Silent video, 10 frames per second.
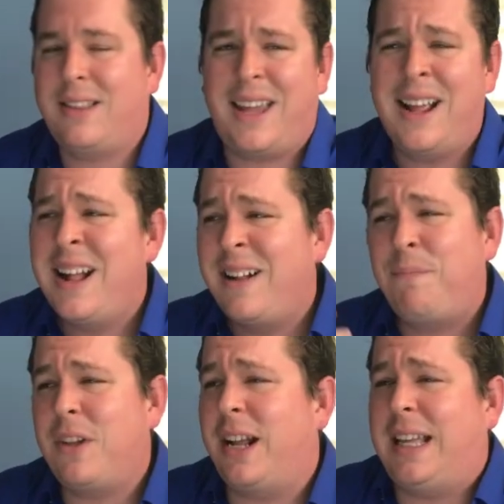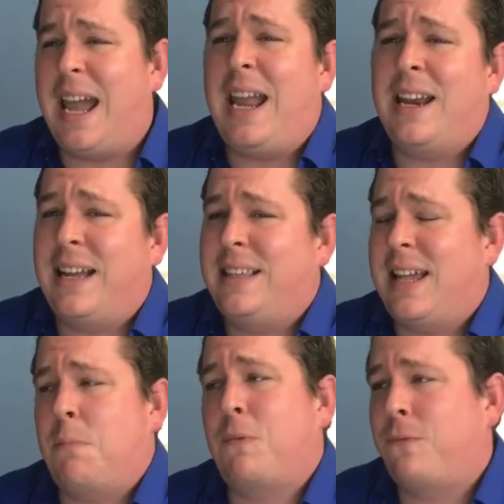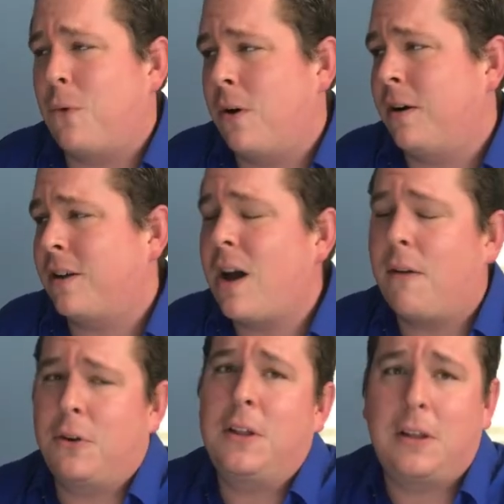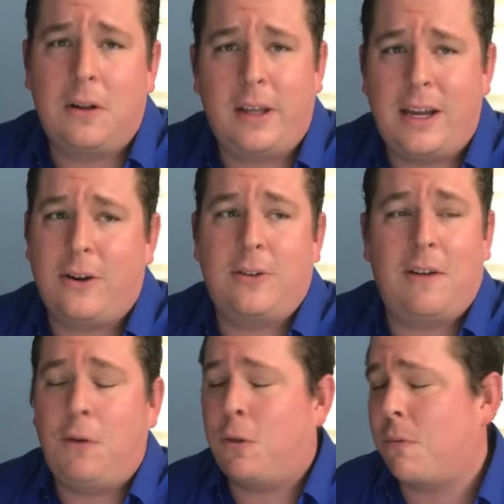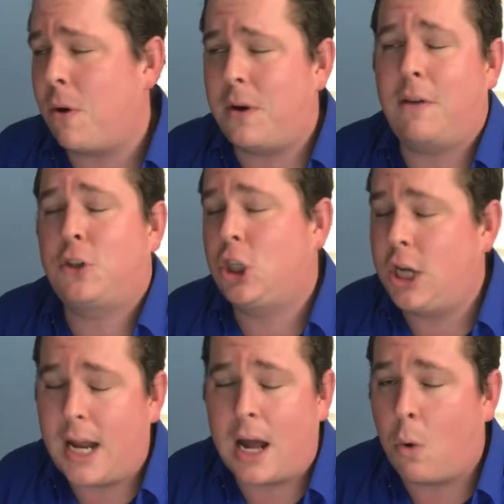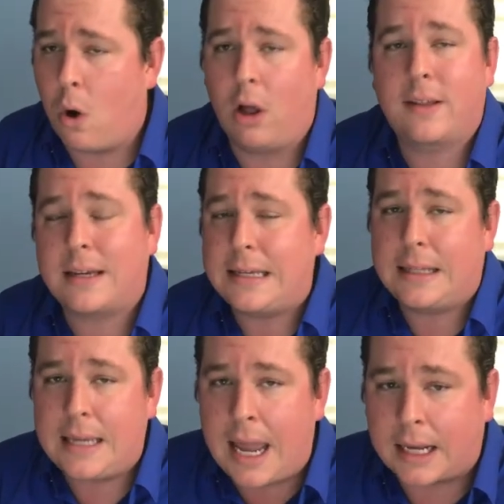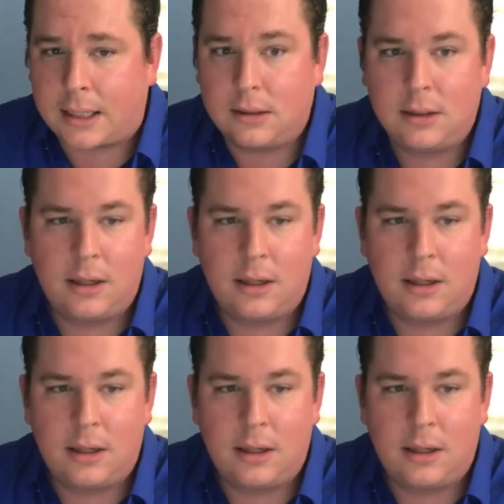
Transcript: It's like, again, I said it before, cover the little ears. If you throw enough shit at a wall, it's going to stick.